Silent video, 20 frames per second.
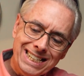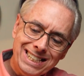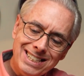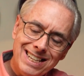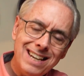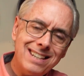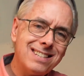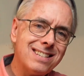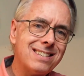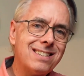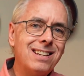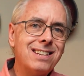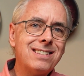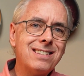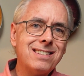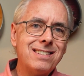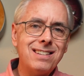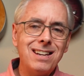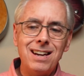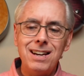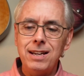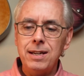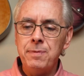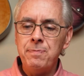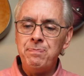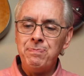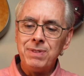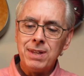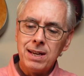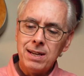Texas likes to say
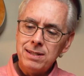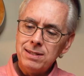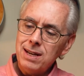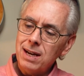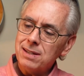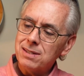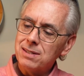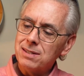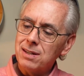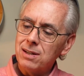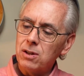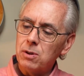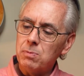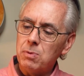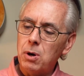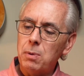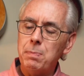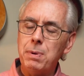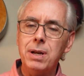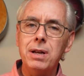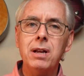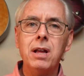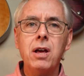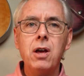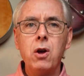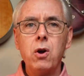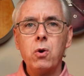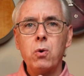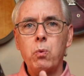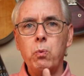Texas single malt, but
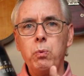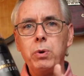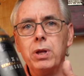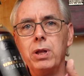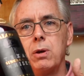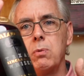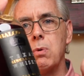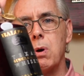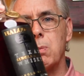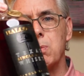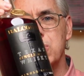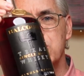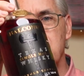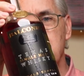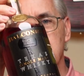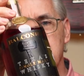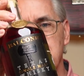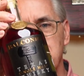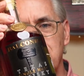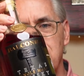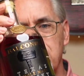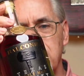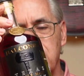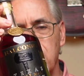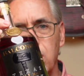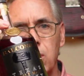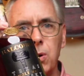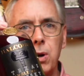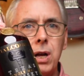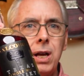really what we're talking about
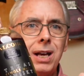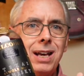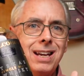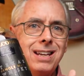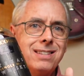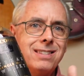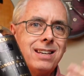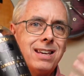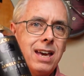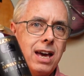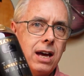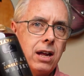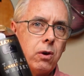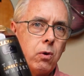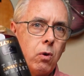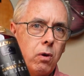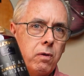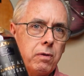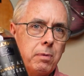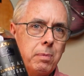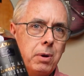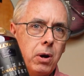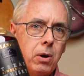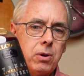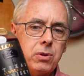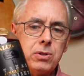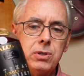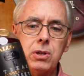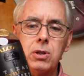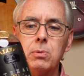here is the category of
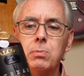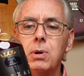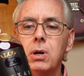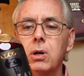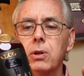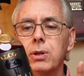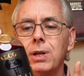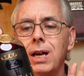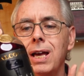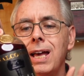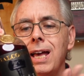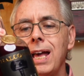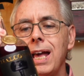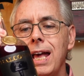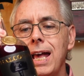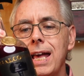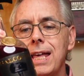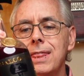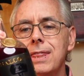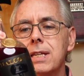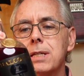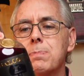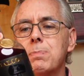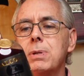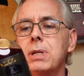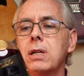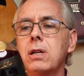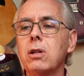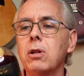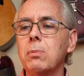American single malt. And this
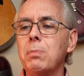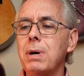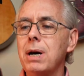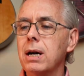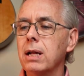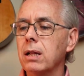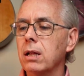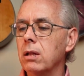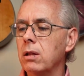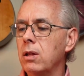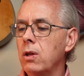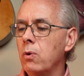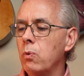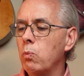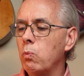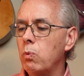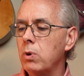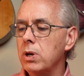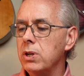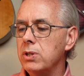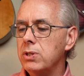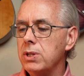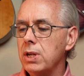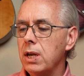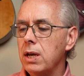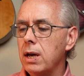particular bottle was